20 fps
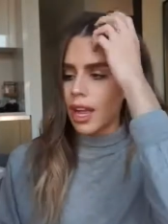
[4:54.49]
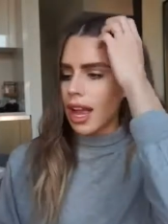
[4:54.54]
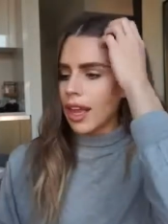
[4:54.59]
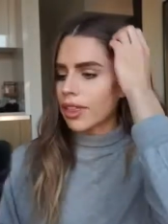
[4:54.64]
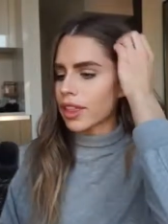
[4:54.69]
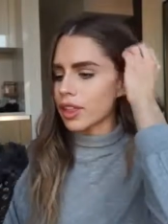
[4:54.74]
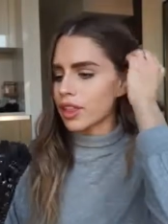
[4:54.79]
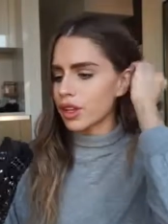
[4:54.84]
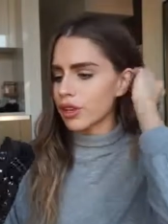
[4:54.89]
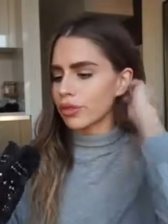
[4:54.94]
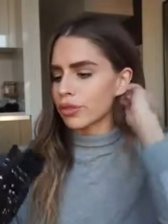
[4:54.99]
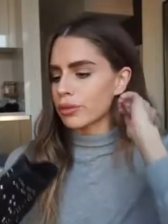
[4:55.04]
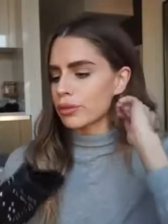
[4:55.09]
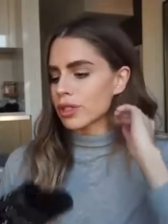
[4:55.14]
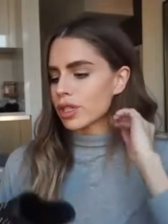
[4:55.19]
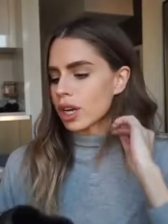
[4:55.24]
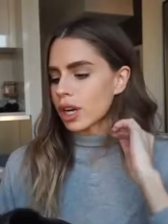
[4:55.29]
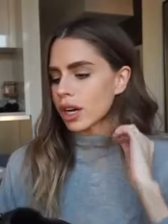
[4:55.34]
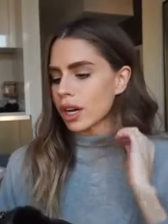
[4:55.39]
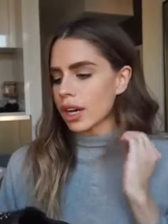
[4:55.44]
I think they're from
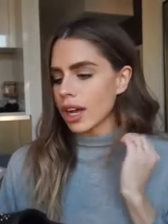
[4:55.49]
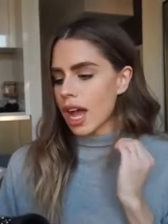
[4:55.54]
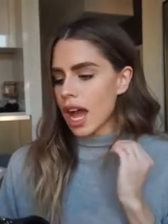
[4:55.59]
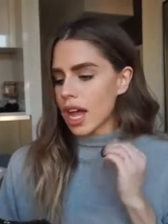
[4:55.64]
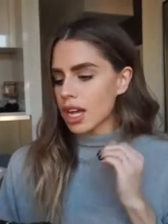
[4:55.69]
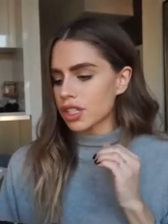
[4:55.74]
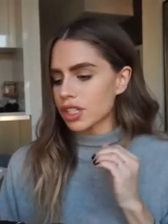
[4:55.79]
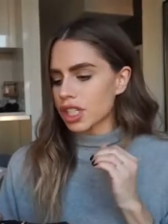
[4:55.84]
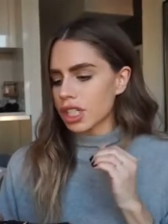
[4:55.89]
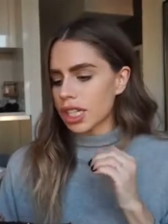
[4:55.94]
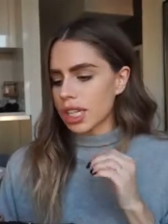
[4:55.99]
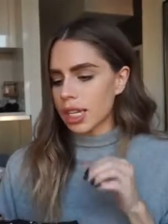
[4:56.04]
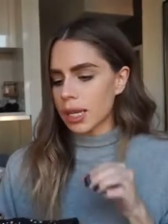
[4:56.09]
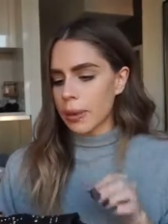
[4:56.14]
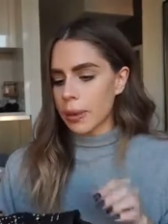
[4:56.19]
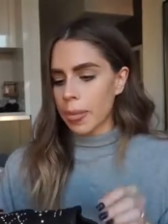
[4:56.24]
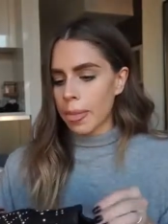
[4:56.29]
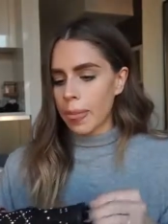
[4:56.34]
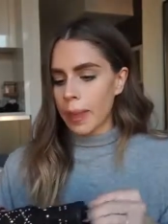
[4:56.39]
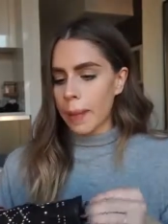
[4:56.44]
Zara
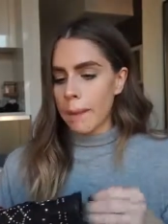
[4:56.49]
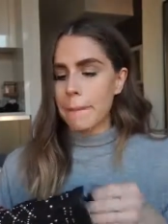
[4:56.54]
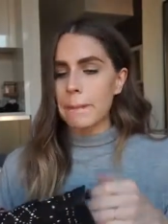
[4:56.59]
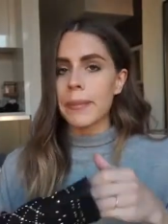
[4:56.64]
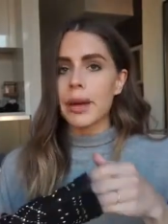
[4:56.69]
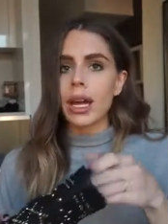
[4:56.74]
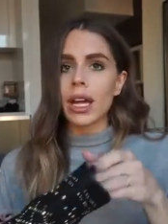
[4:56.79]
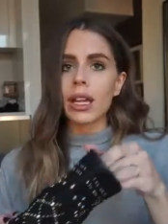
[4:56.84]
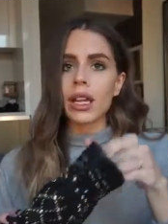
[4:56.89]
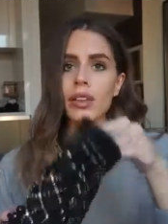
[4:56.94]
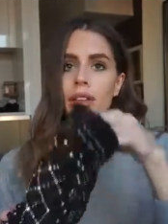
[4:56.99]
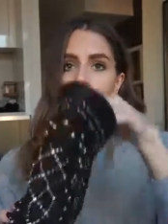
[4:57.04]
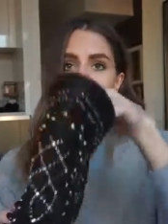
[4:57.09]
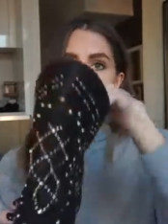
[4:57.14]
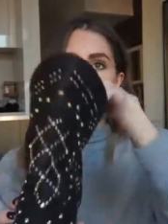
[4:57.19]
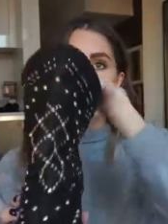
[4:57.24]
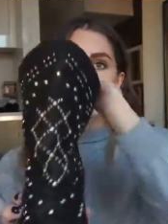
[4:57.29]
actually but they're